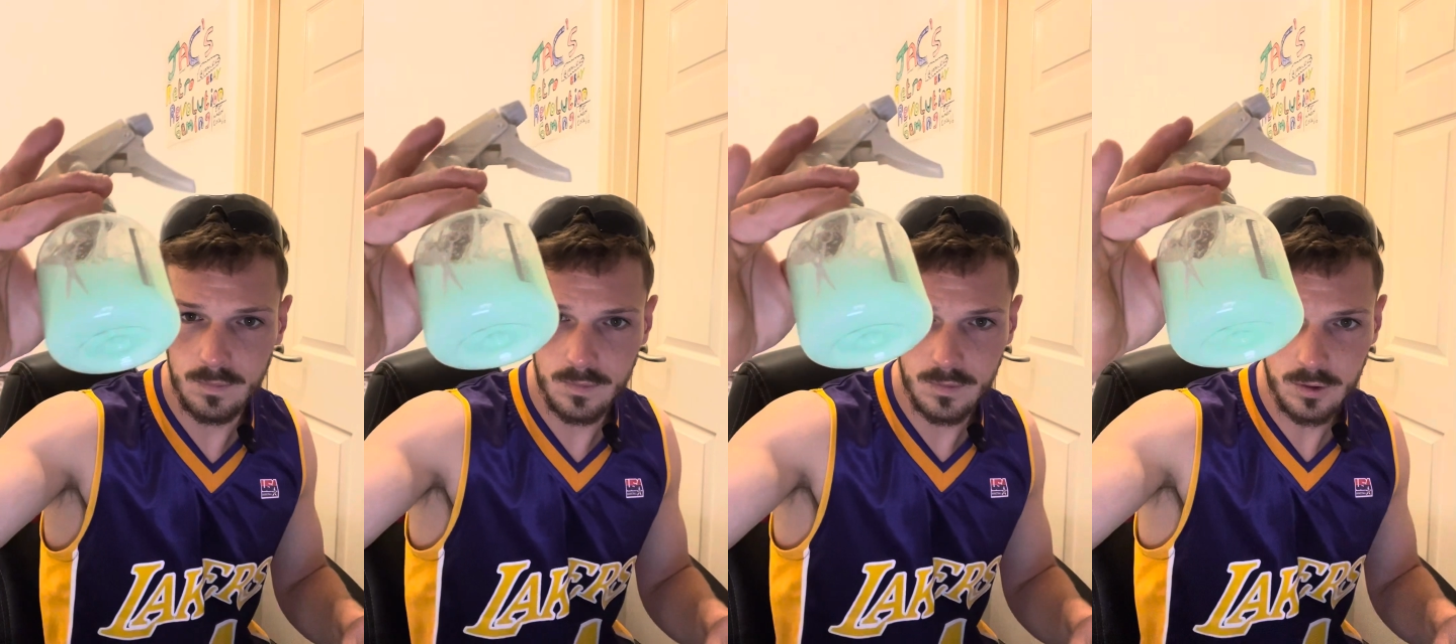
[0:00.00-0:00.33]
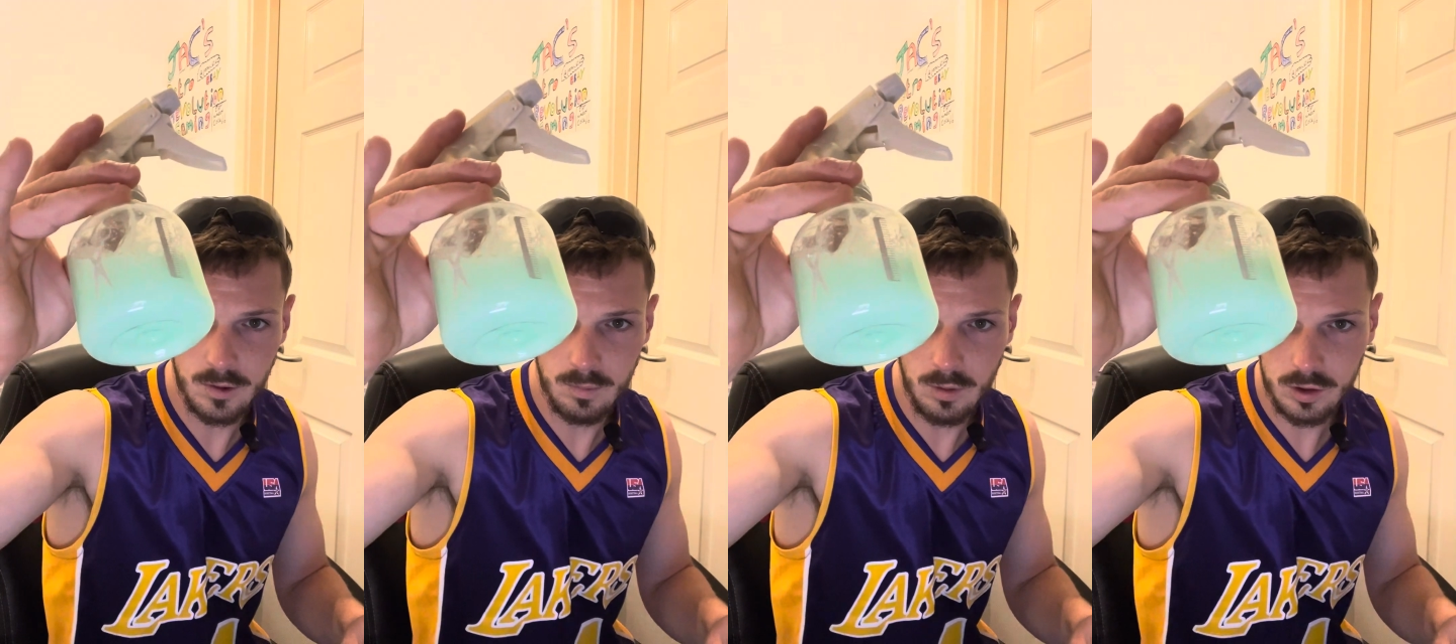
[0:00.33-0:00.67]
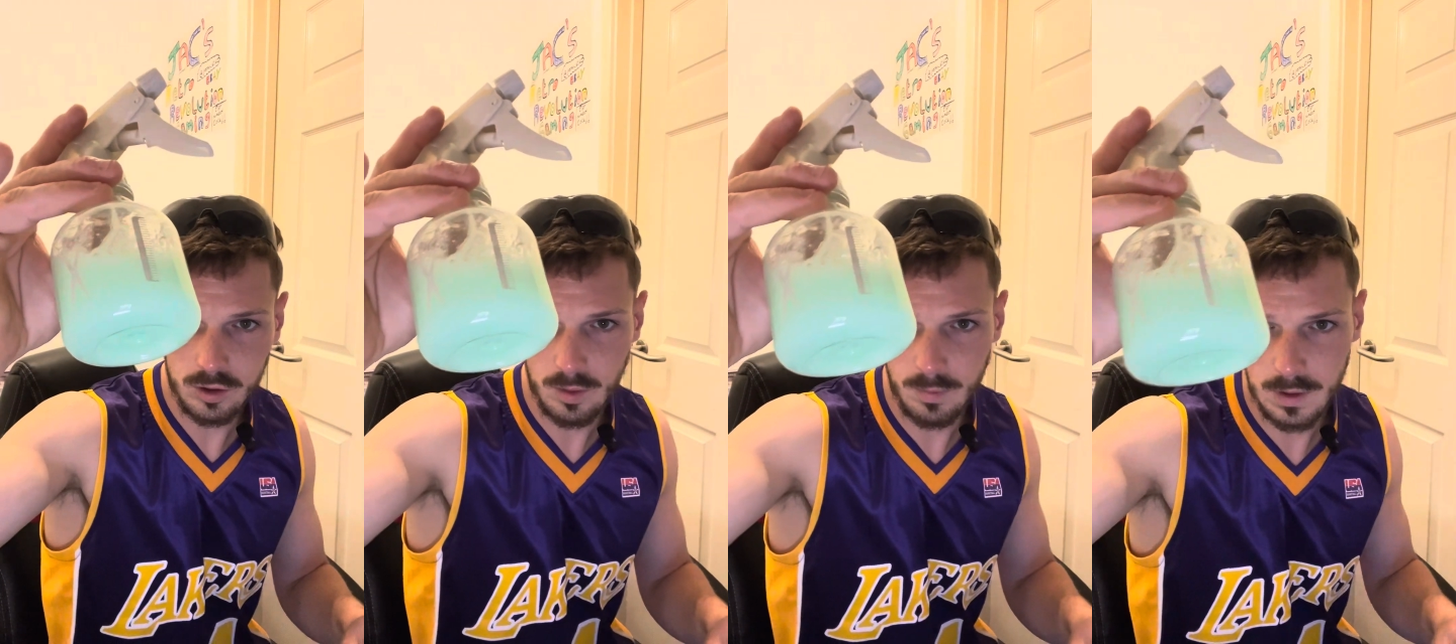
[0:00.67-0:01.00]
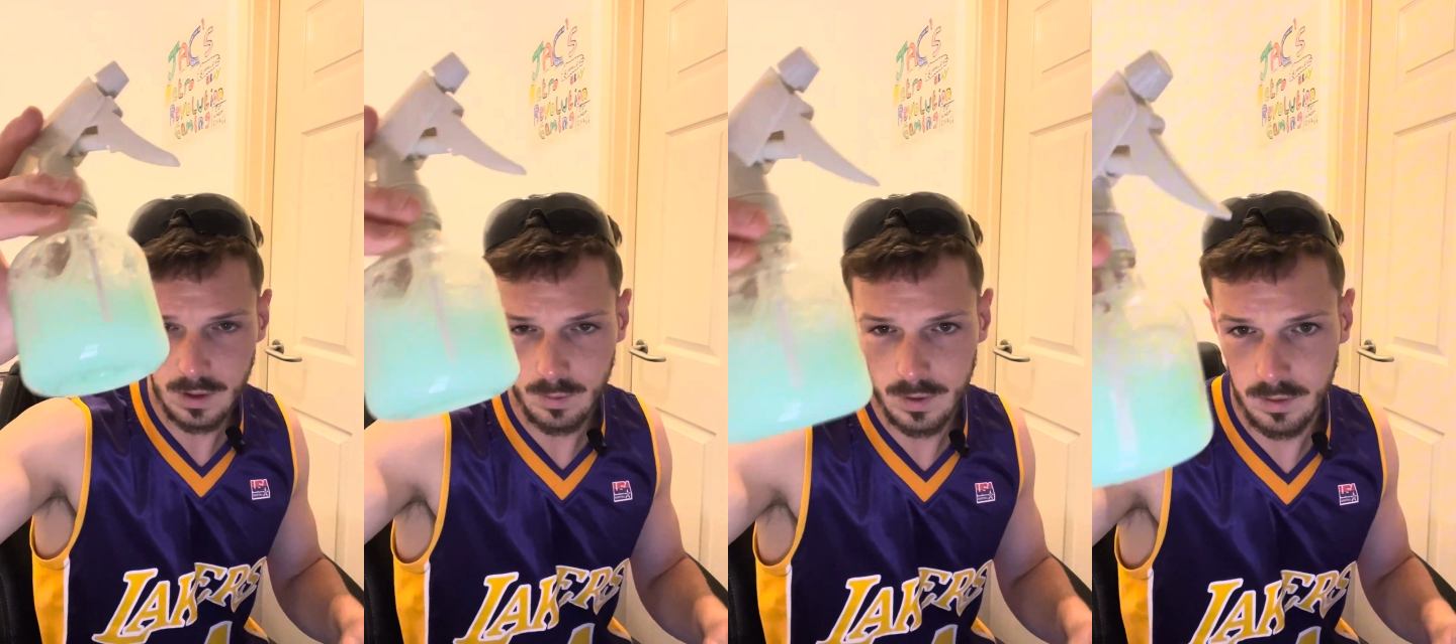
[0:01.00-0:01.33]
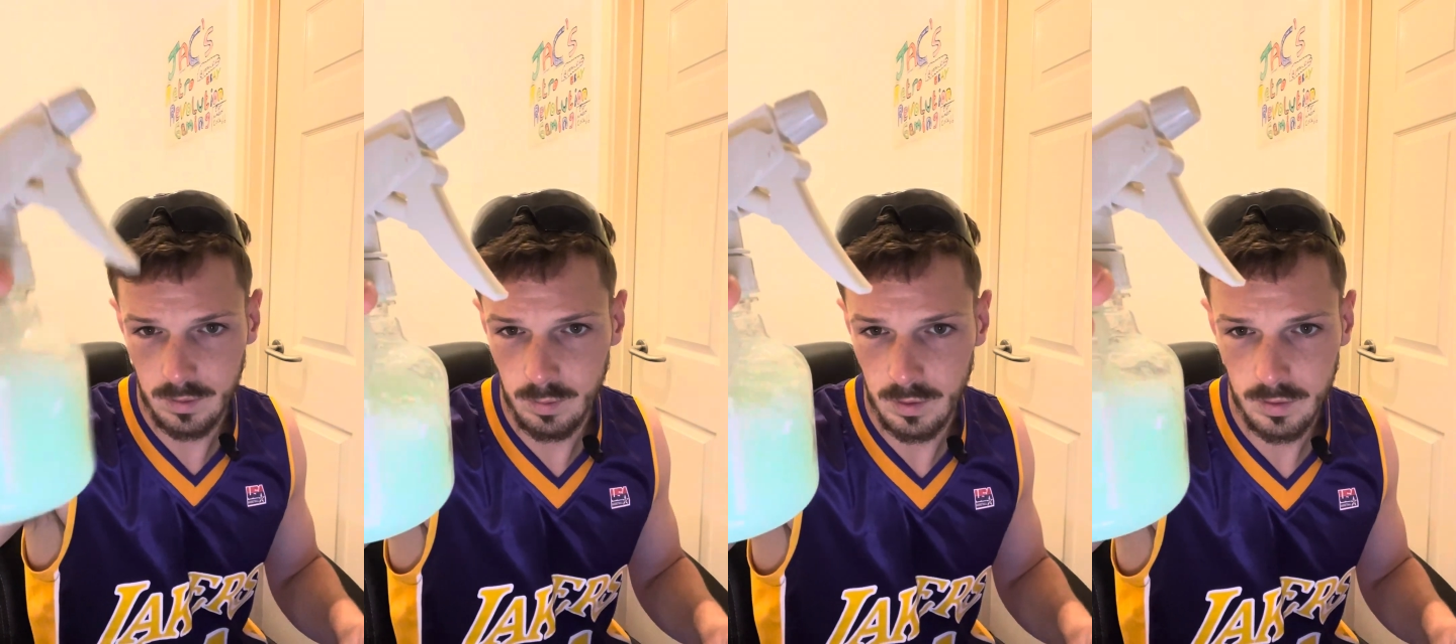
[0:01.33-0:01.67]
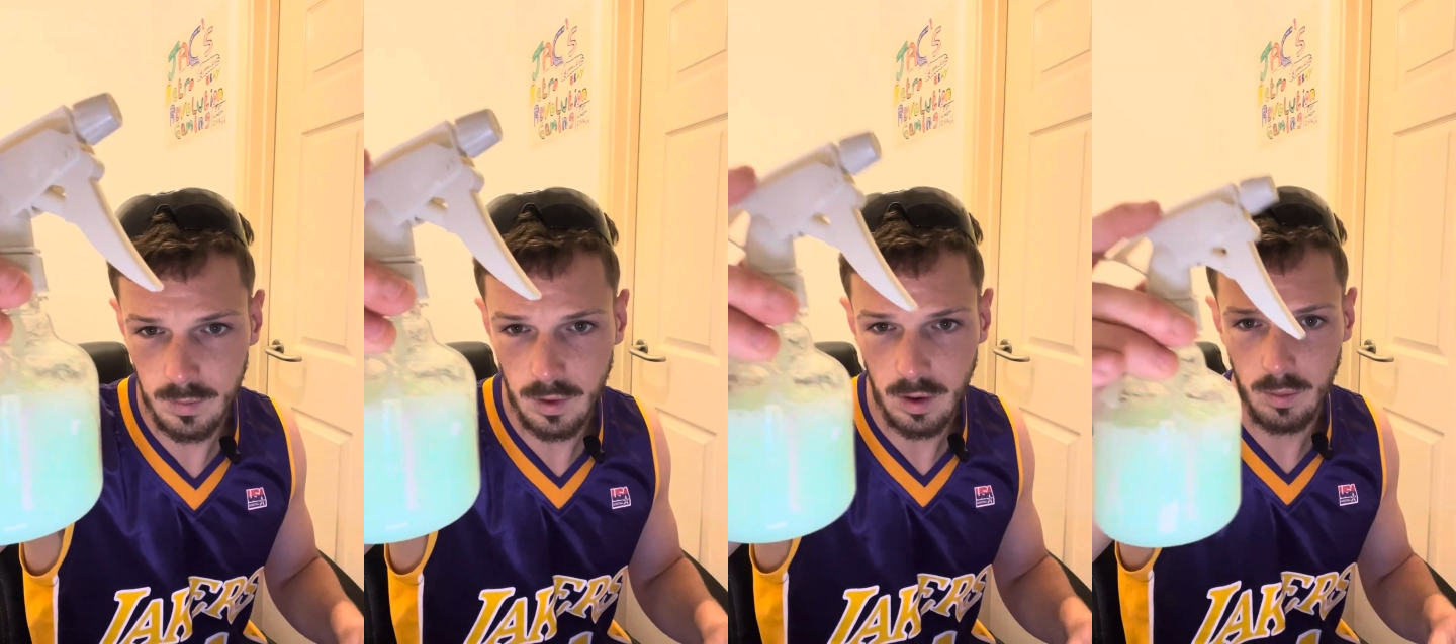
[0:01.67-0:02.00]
some washing up liquid with some hot